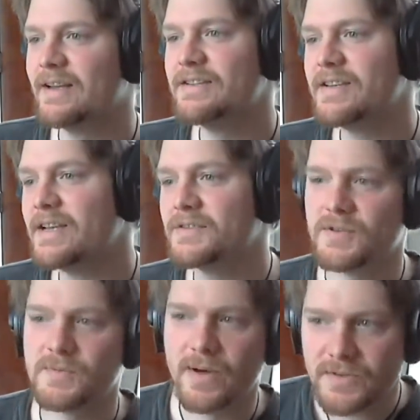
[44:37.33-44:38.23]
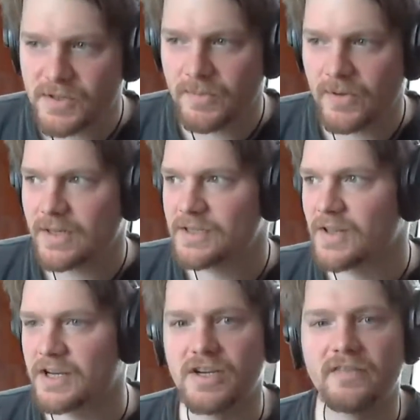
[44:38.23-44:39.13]
Is he as responsible
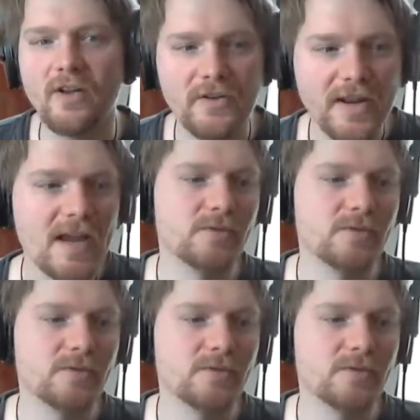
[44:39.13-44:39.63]
as like Jeff Holliday?